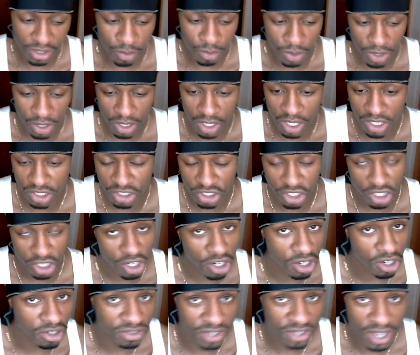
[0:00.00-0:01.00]
you want to cut your
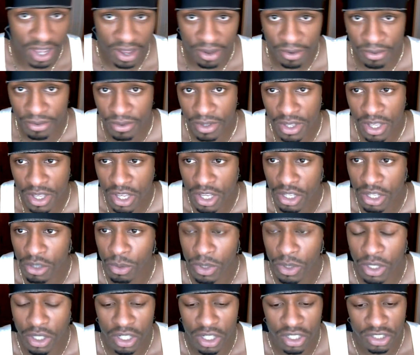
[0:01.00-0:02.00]
curls out. You
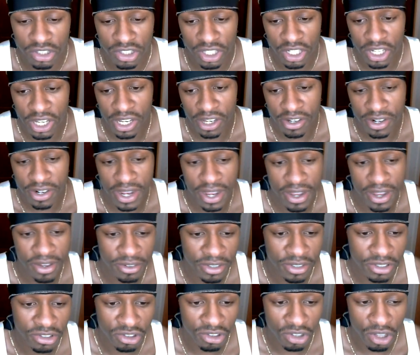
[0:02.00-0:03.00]
want to cut your hair
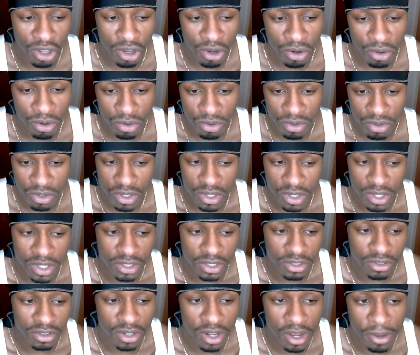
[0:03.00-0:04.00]
down as low.
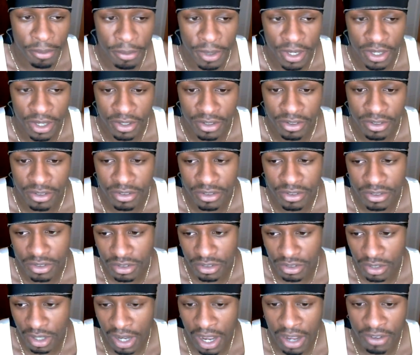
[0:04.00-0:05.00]

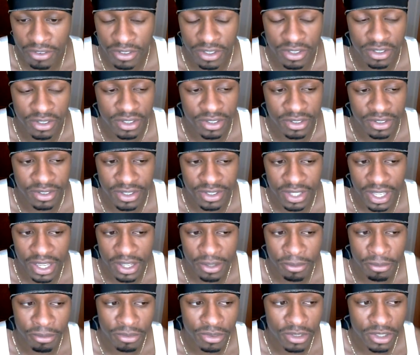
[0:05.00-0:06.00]
Obviously
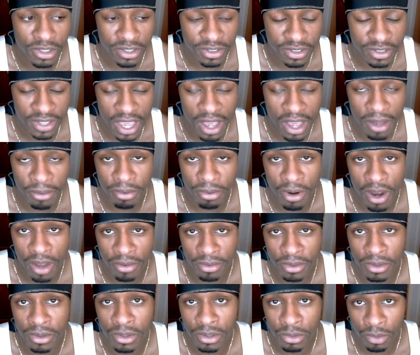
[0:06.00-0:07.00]
your scalp
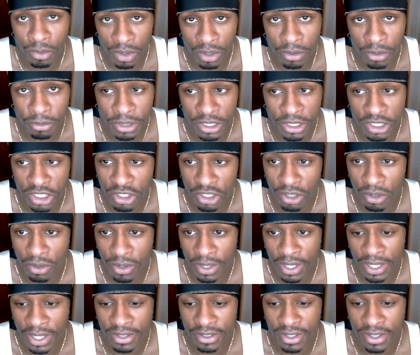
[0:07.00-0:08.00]
probably will be
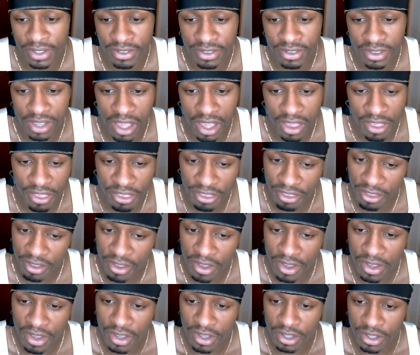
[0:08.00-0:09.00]
showing at this length.
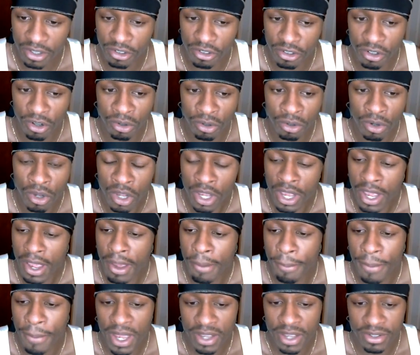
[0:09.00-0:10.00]

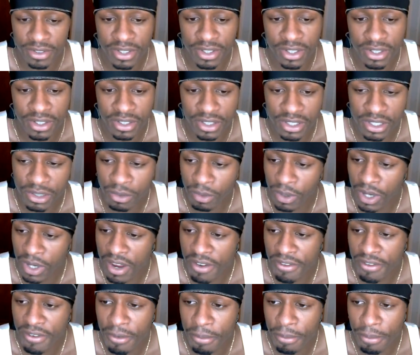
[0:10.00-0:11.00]
And basically
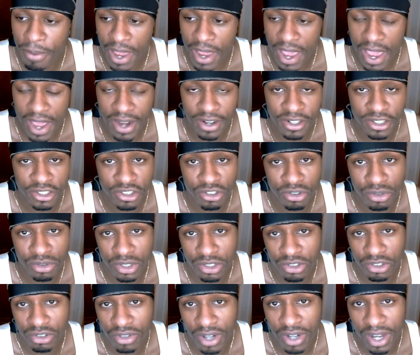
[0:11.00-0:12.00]
whatever pattern you
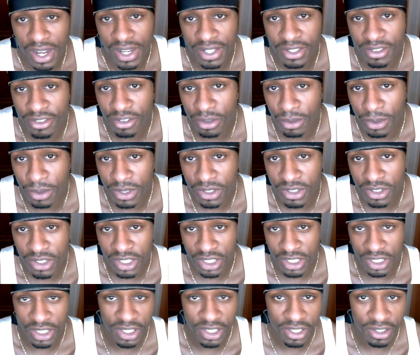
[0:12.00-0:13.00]
are trying to
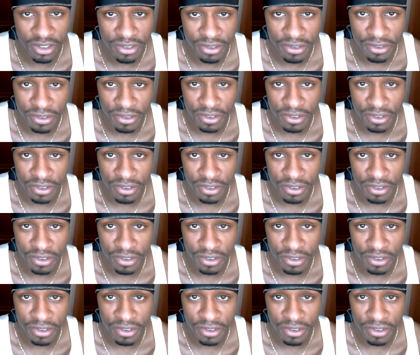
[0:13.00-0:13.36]
achieve,